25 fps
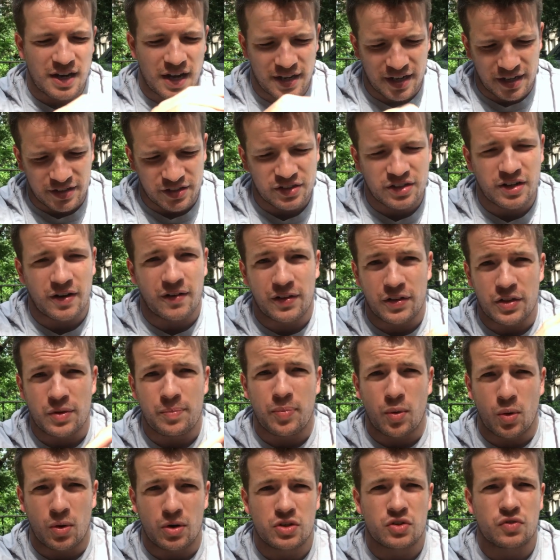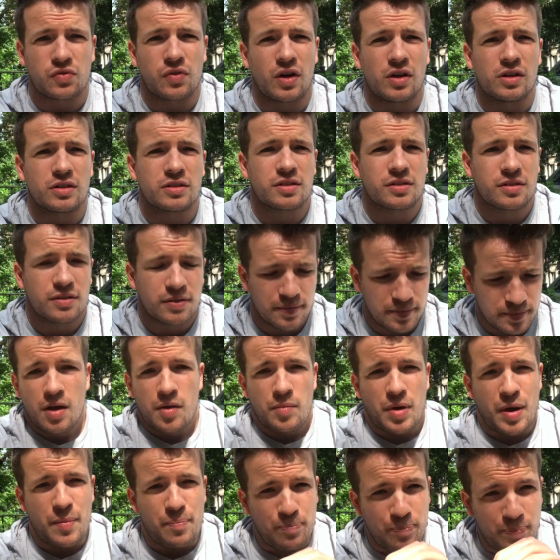necessarily the board's fault.
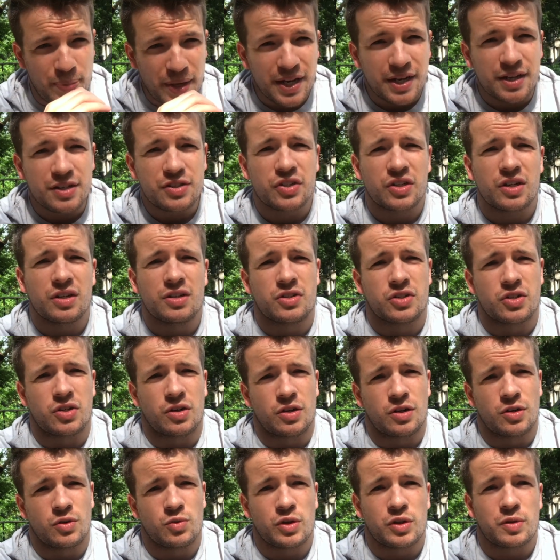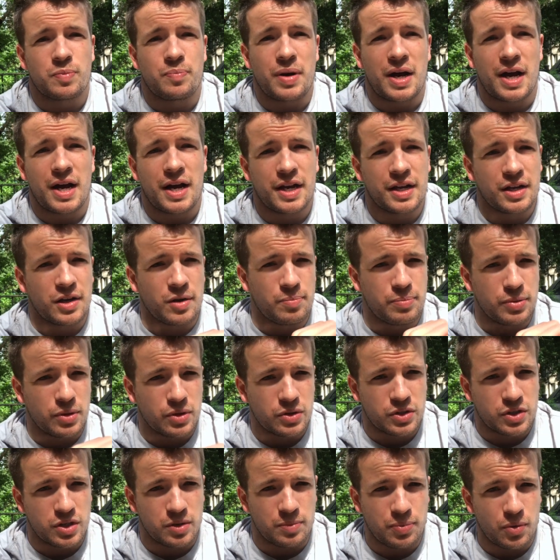My biggest concern with buying a
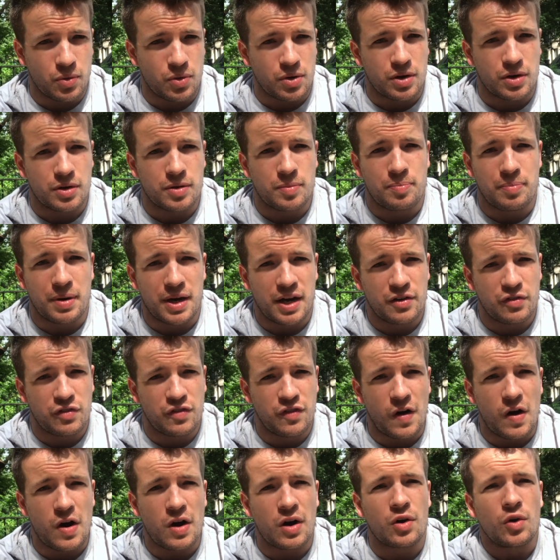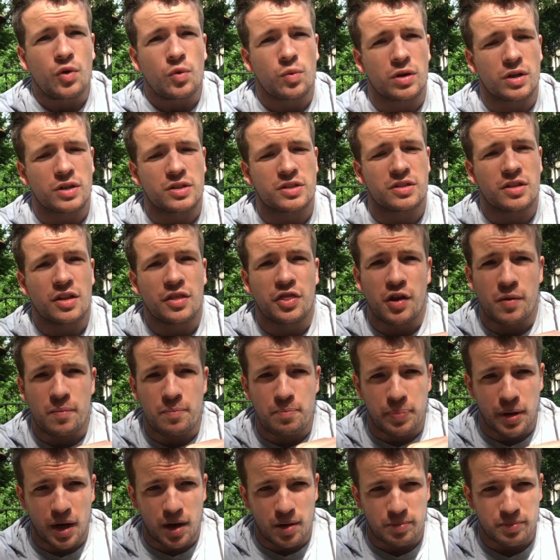boosted board by far was the
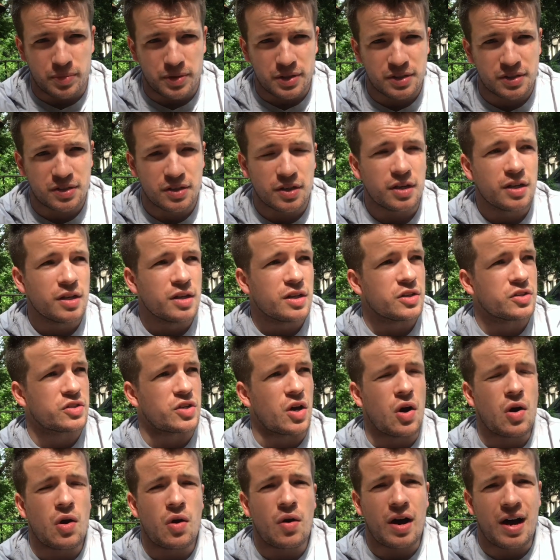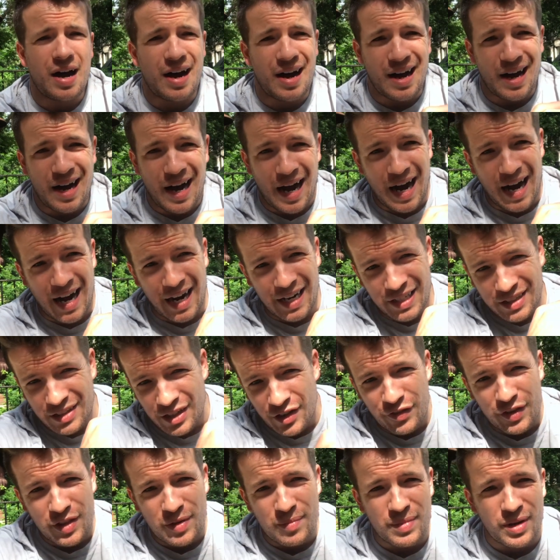bumps. So I
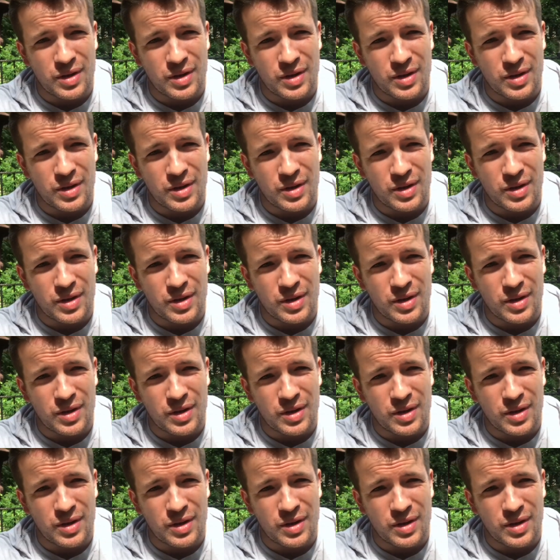live in the